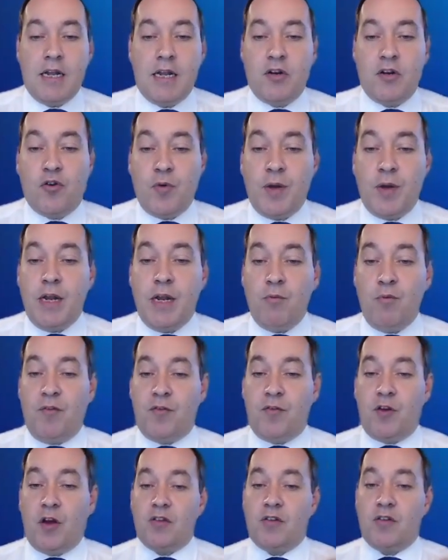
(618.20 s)
In green,
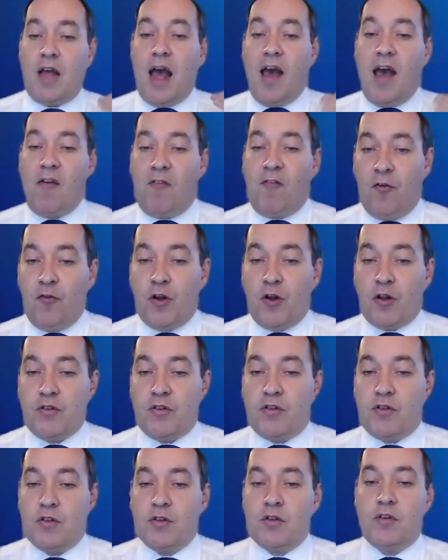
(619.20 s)
we've got
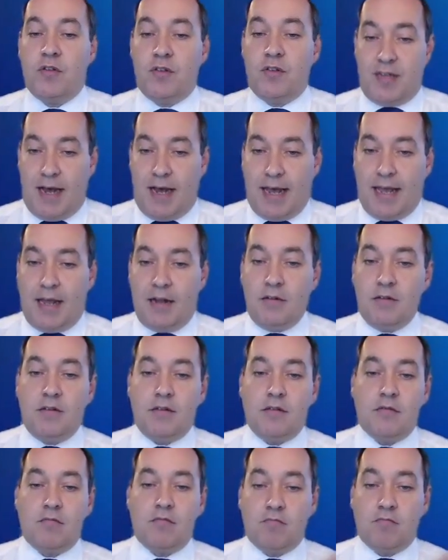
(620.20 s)
affluent
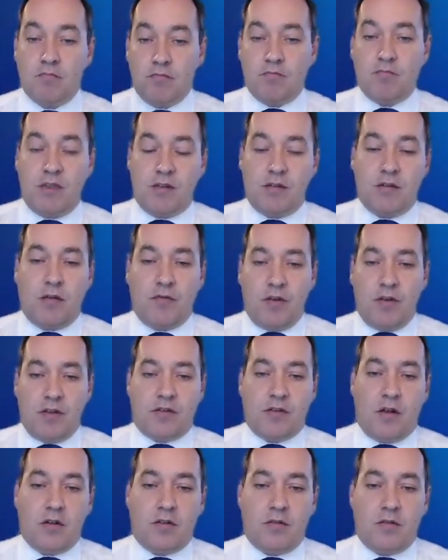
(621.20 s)
tiles, these
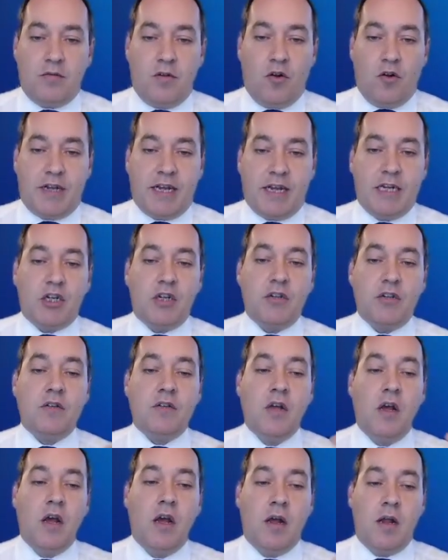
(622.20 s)

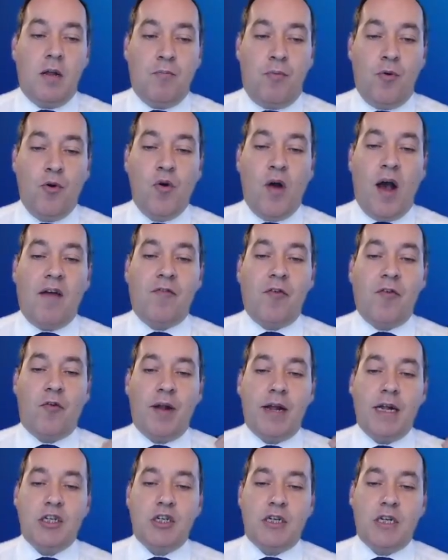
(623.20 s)
locations. In blue,
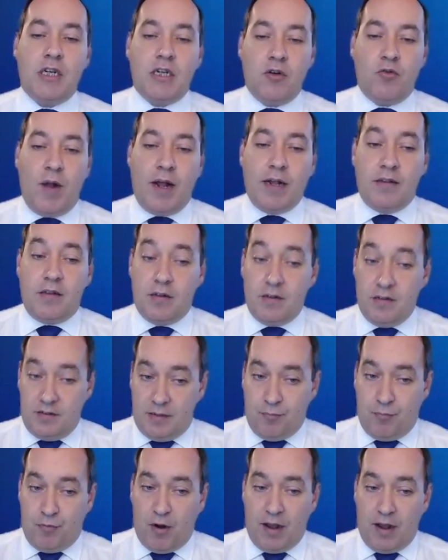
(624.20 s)
average. In red,
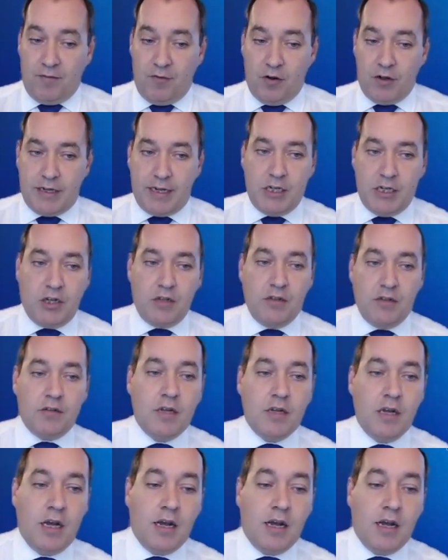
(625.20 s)
deprived
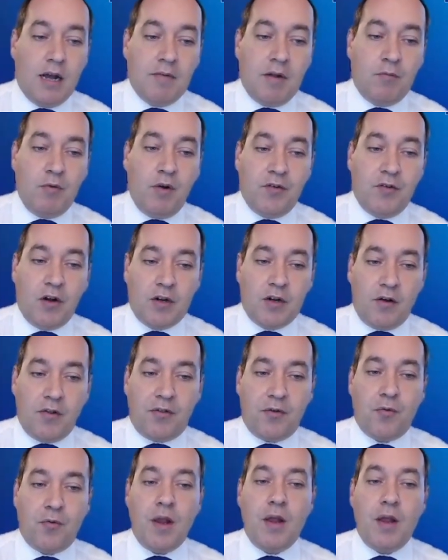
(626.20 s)
locations. And then we've got
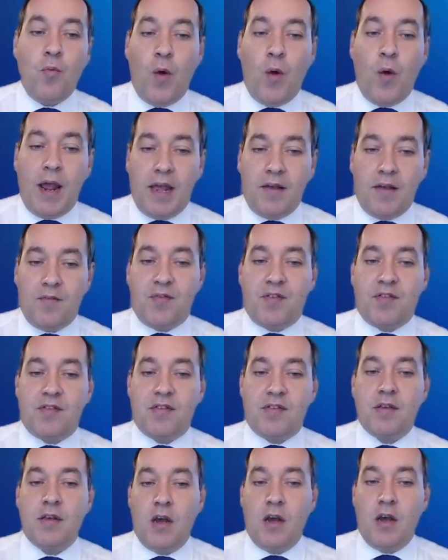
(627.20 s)
our three
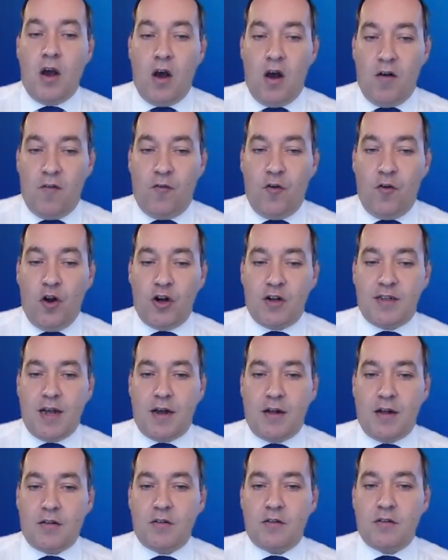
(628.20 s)
waves of
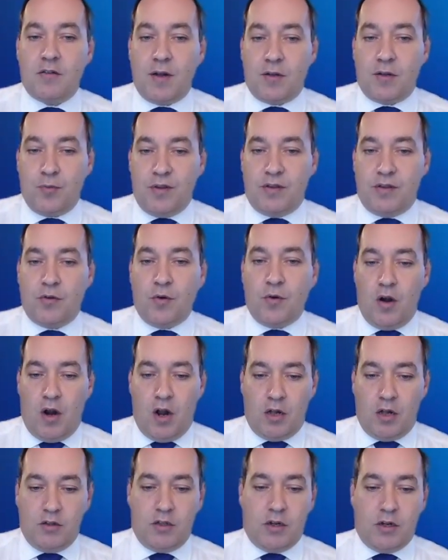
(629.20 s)
lockdowns that we saw
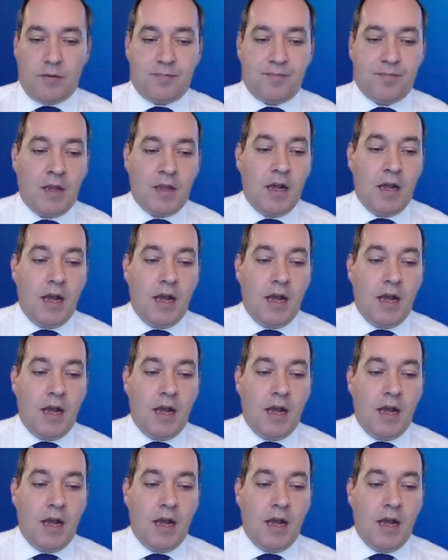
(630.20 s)
in London.